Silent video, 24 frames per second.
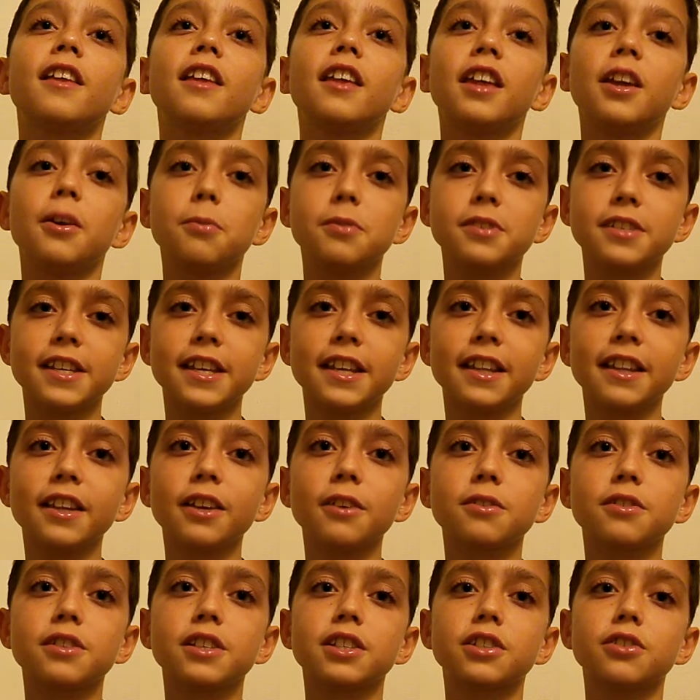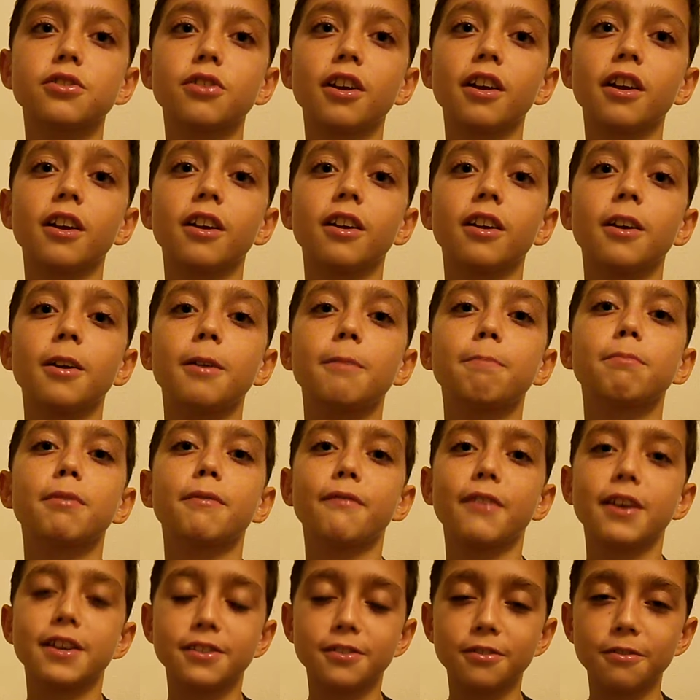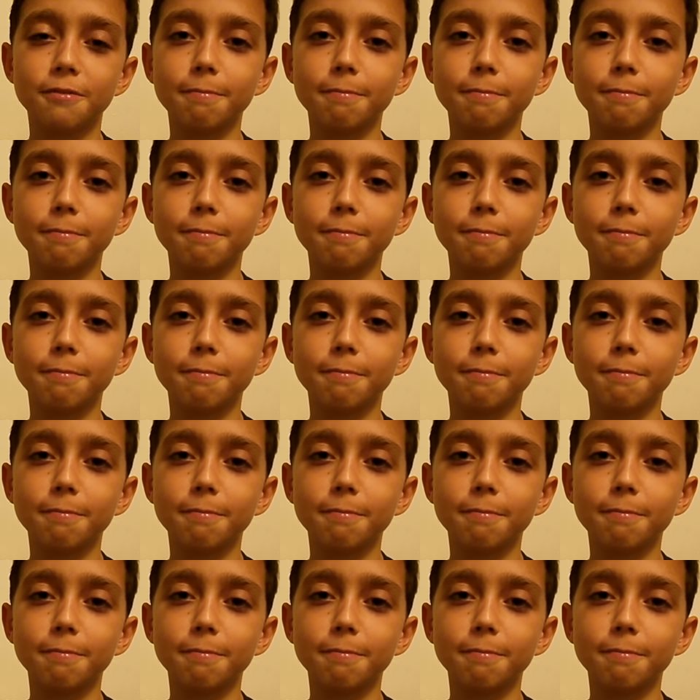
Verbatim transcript: he was heliocentric, professor of